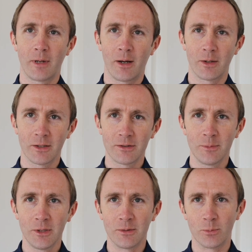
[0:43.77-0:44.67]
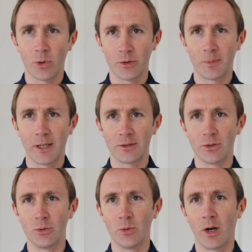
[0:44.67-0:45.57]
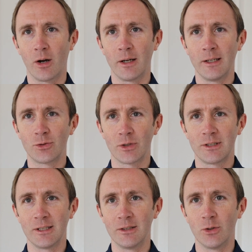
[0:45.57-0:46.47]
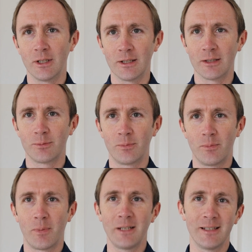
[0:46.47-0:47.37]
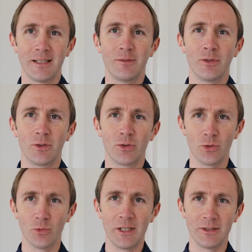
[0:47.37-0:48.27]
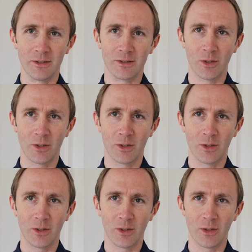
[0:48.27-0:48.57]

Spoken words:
our customers and prospects who are interested in doing this, basically for two reasons.